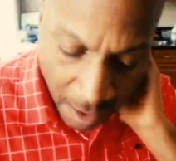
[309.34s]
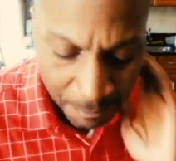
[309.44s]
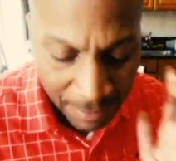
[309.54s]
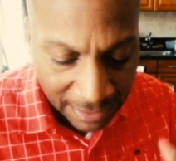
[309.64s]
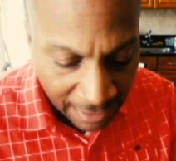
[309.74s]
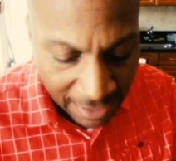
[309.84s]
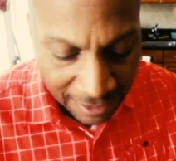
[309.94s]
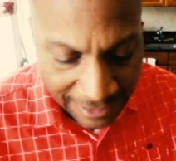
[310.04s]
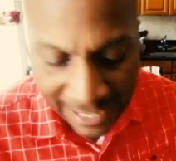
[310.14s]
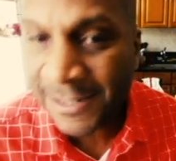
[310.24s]
But
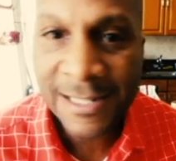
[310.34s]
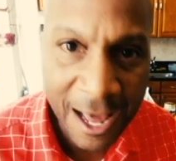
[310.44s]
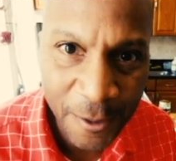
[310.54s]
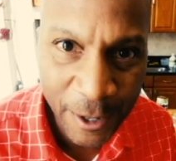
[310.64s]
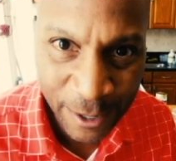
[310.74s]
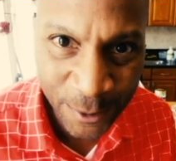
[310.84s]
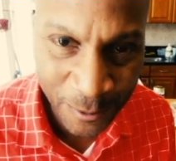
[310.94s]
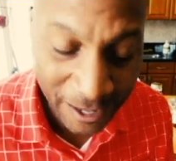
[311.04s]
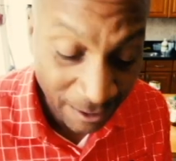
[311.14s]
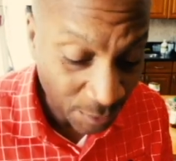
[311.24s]
that's neither here nor
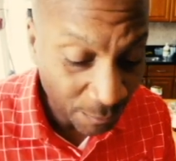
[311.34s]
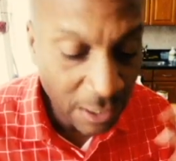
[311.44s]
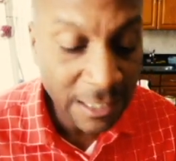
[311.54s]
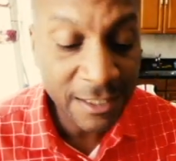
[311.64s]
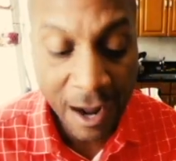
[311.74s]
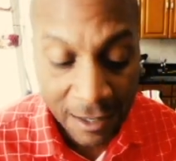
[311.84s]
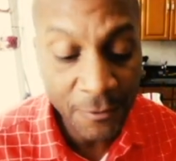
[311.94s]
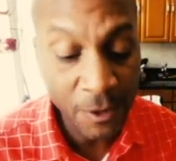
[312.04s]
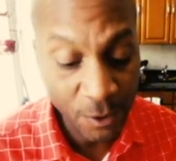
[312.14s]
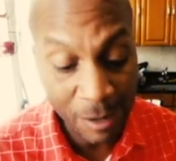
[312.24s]
there. So we're going to
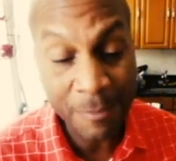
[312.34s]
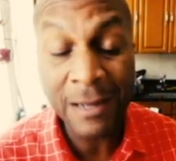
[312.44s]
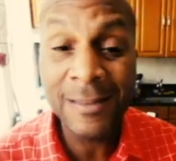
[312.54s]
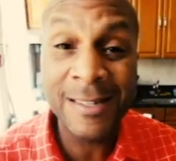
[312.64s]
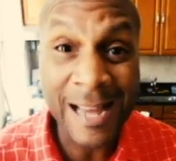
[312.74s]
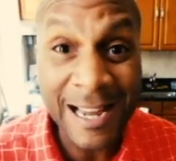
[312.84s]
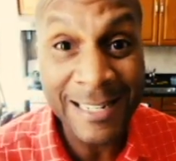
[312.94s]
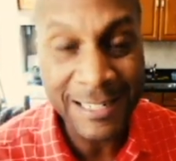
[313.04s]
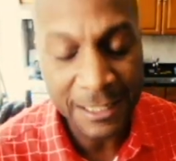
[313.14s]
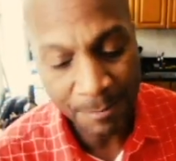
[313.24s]
talk, though, about this
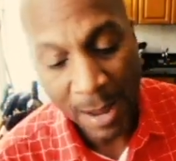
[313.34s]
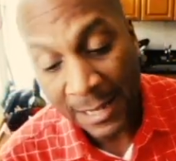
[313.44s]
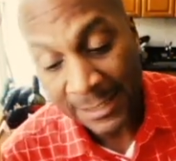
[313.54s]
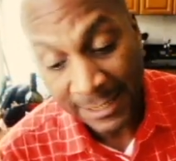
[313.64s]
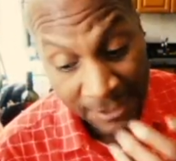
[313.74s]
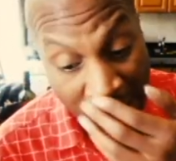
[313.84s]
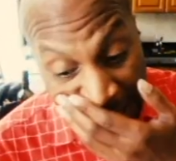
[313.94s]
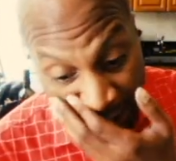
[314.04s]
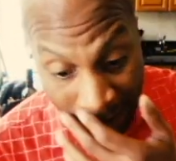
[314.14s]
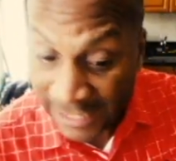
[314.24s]
identity politics.
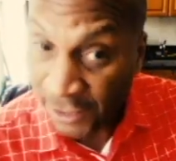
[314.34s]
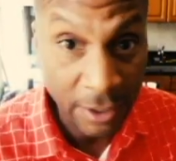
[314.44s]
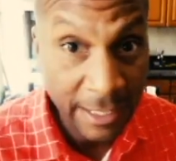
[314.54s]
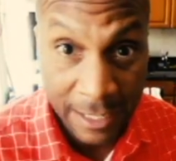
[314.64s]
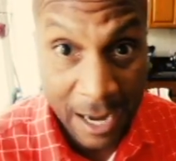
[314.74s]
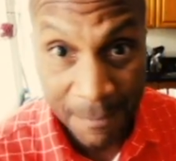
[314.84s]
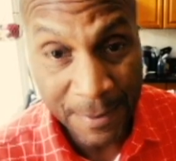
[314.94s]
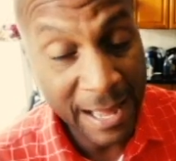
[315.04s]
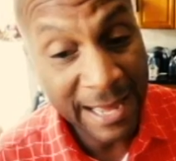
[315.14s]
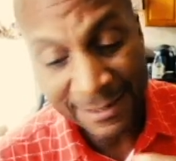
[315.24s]
So I had to look it up,
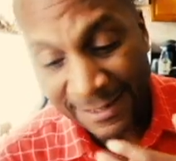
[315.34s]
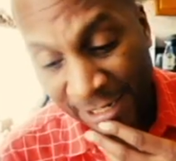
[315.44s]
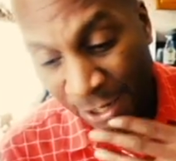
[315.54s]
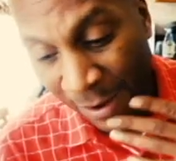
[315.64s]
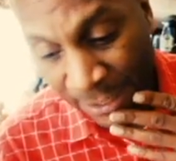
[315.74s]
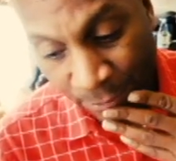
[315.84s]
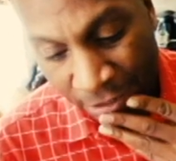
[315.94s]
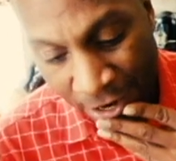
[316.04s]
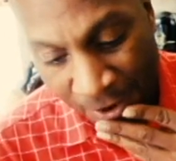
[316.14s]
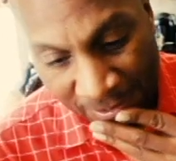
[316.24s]
and, you know, I don't
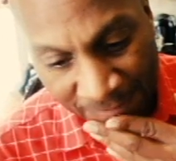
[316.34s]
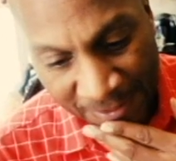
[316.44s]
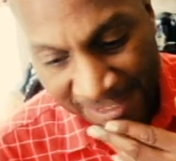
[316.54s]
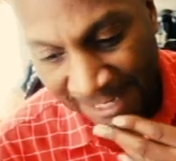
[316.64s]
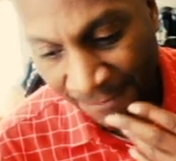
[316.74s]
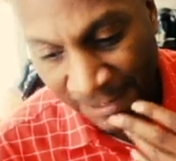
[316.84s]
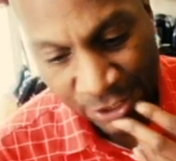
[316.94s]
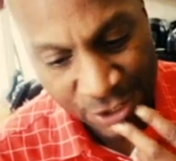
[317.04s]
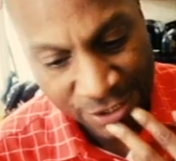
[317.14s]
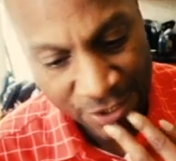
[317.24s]
know if this
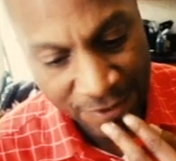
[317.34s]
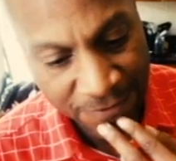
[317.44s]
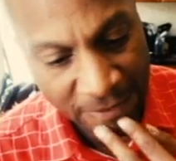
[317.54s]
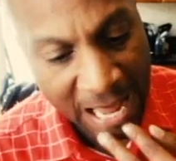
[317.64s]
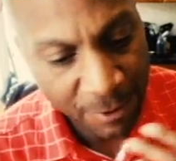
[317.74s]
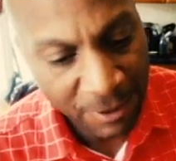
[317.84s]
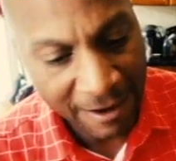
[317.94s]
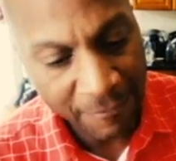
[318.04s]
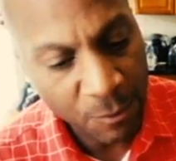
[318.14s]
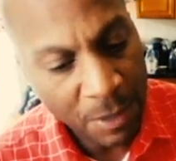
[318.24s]
definition is going to fly with
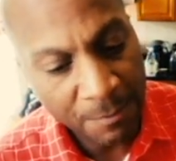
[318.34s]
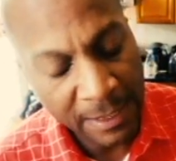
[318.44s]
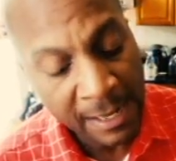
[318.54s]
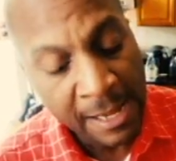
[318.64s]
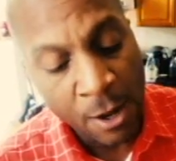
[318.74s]
everyone, but